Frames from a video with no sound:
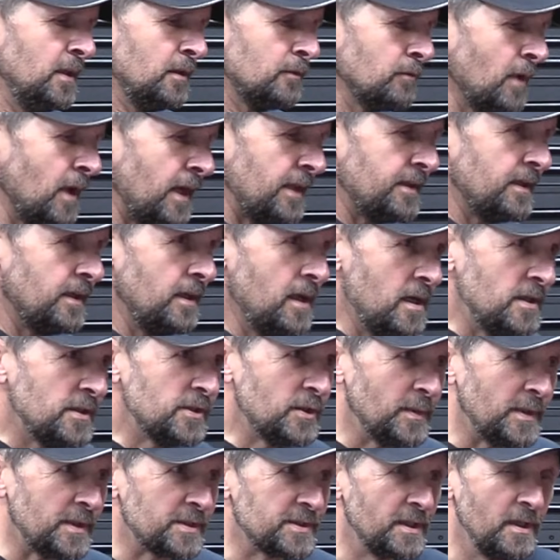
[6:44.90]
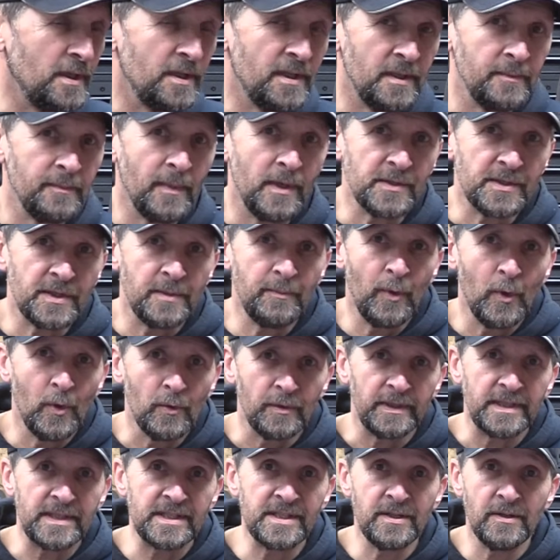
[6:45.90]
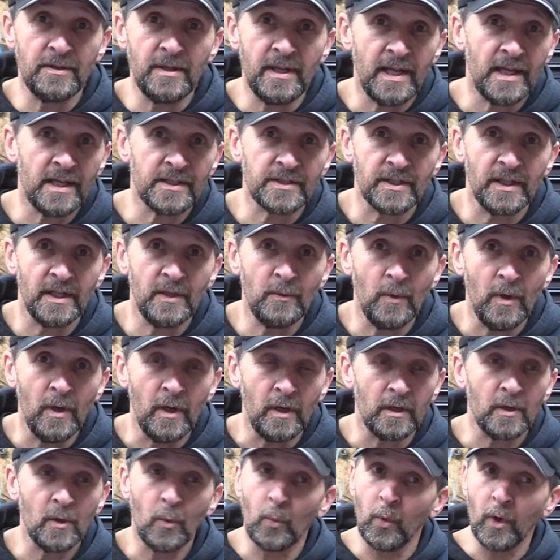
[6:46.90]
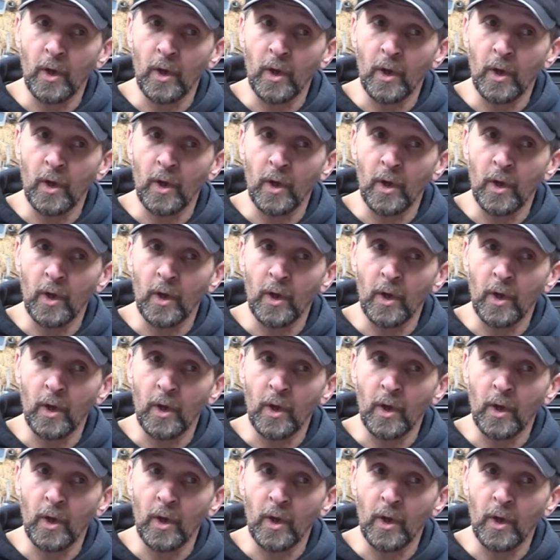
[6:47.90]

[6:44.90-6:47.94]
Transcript: Right, the last question, I think most important, is do they actually work?